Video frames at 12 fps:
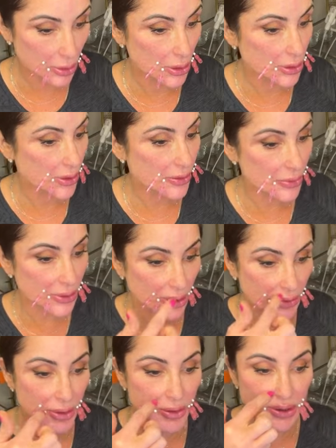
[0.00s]
another one
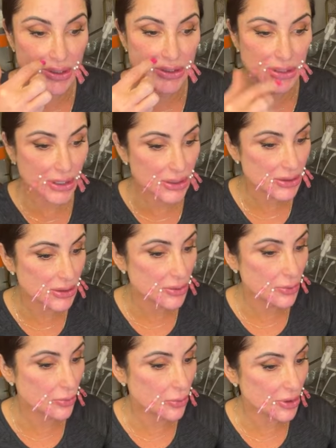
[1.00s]
in there. This side is
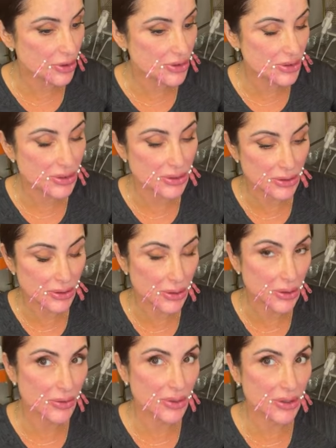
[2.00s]
worse
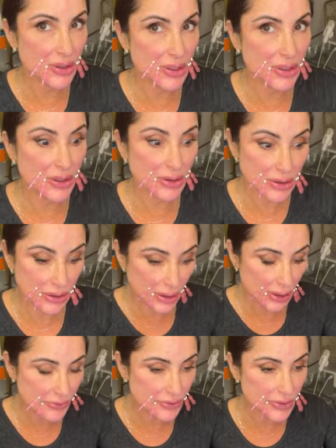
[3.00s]
than the
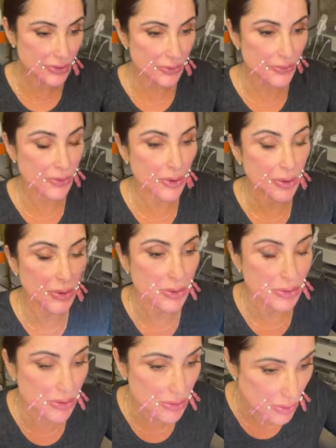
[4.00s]
left.
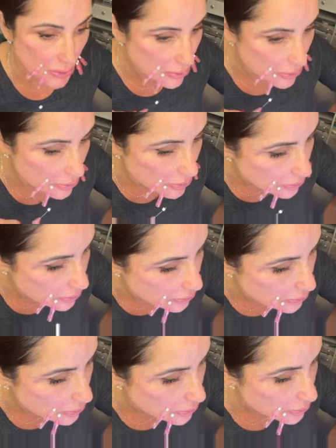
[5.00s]
So
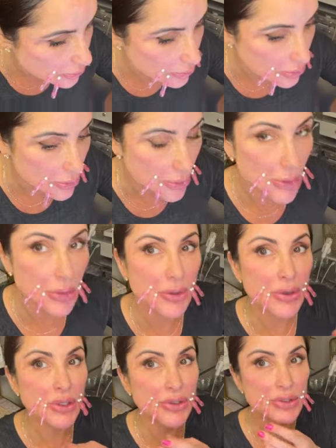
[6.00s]

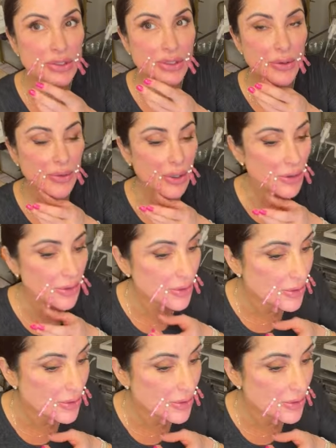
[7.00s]
these are just coming out